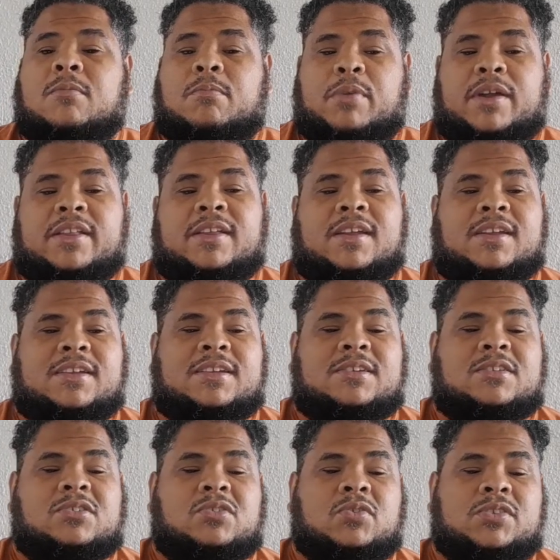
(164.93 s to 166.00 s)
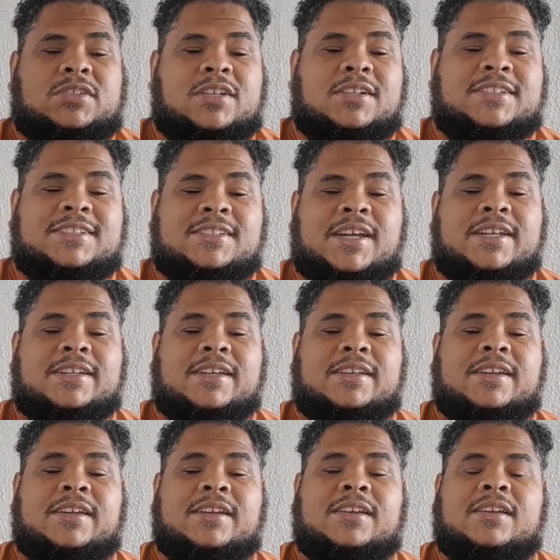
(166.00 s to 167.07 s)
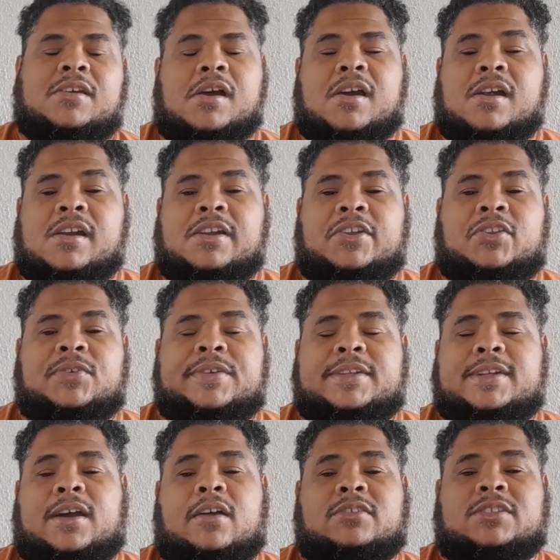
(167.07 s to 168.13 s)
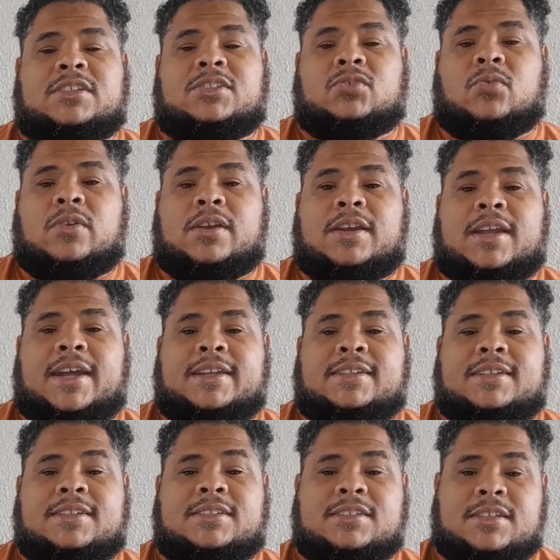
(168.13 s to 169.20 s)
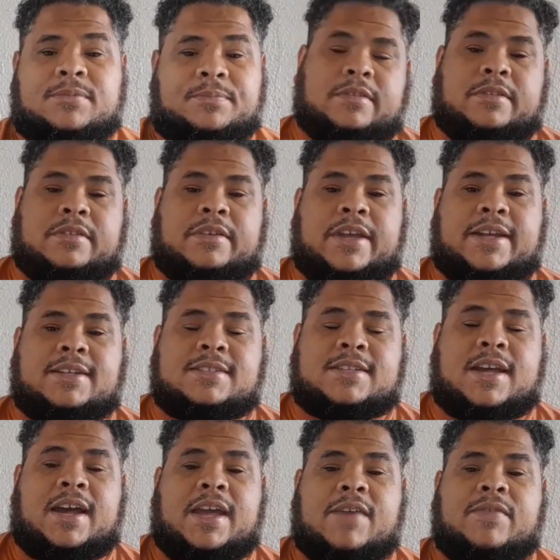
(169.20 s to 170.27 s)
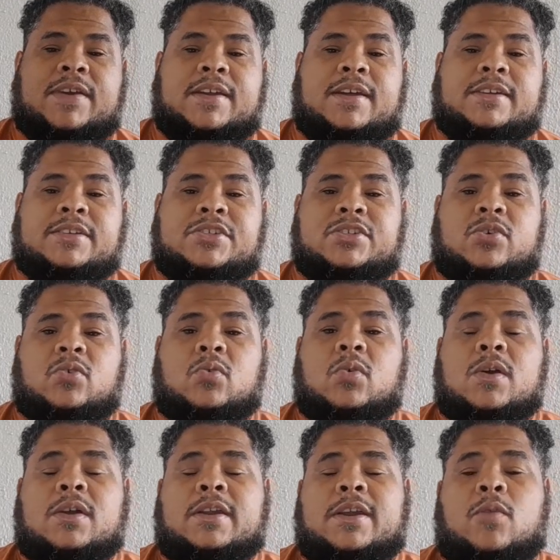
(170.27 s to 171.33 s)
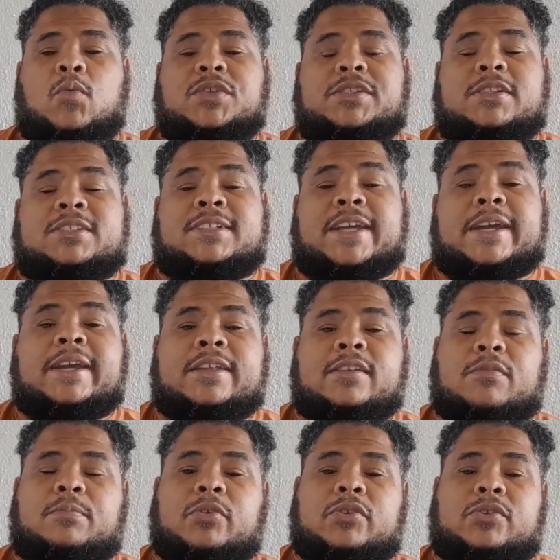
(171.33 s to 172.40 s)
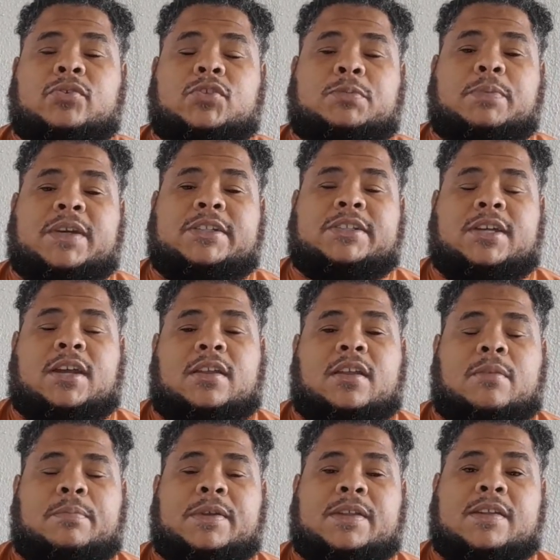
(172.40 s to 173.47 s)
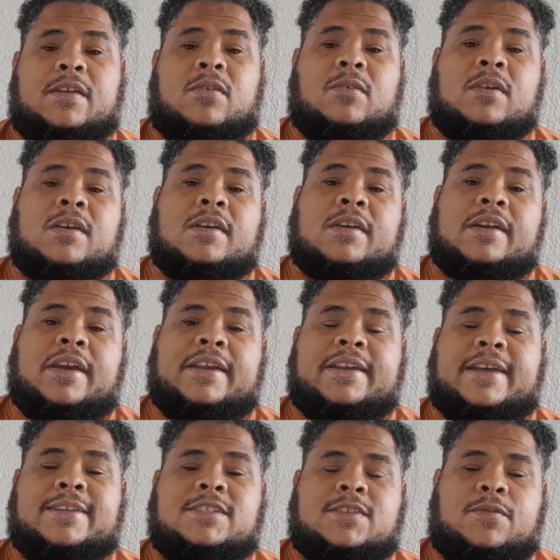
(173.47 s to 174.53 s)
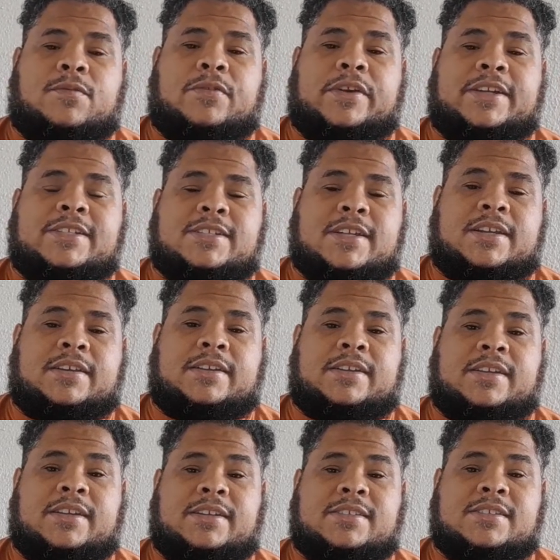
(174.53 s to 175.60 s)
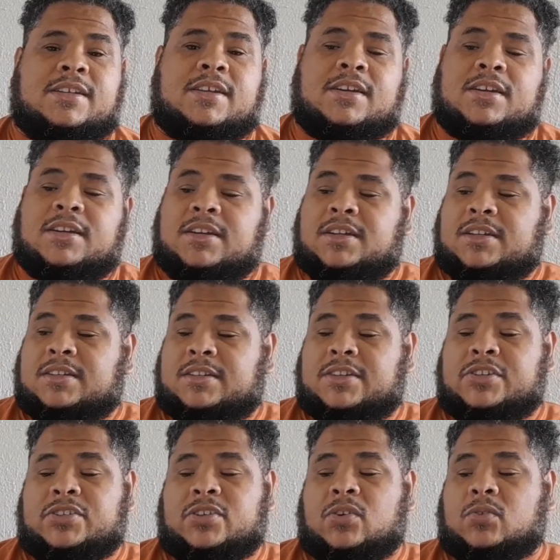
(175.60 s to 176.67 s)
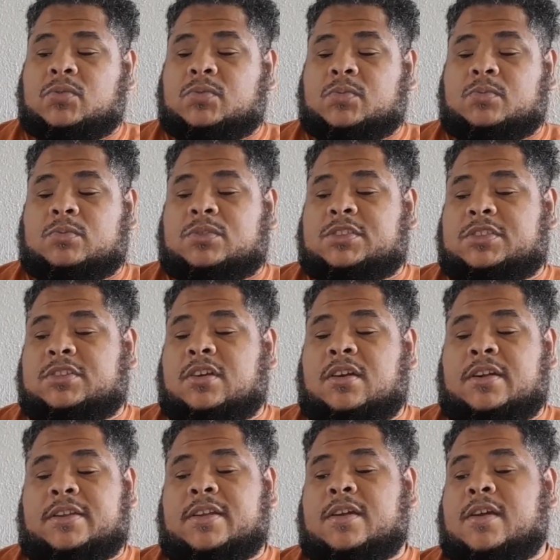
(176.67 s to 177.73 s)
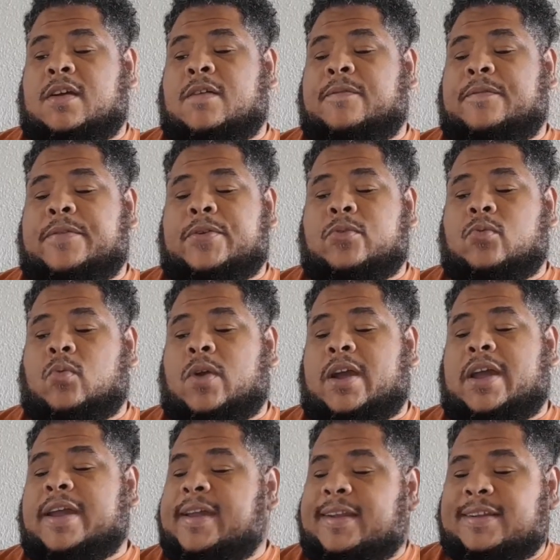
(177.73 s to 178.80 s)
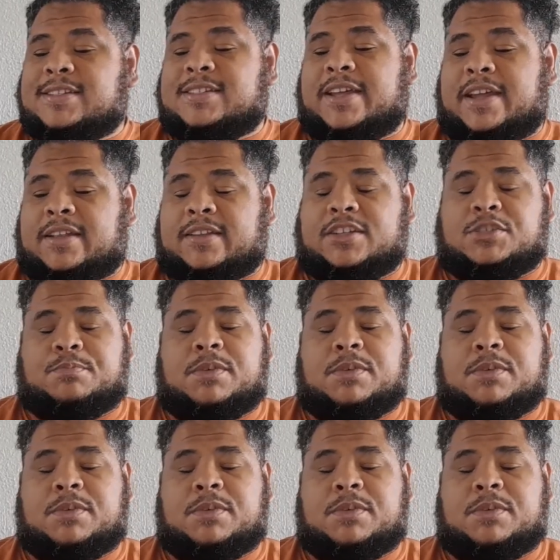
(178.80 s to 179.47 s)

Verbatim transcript: but to still set it in the early two thousands or the nineties. Next, I have another show that was executive produced by Judd Apatow, and that's Freaks and Geeks. This show starred a few A-list actors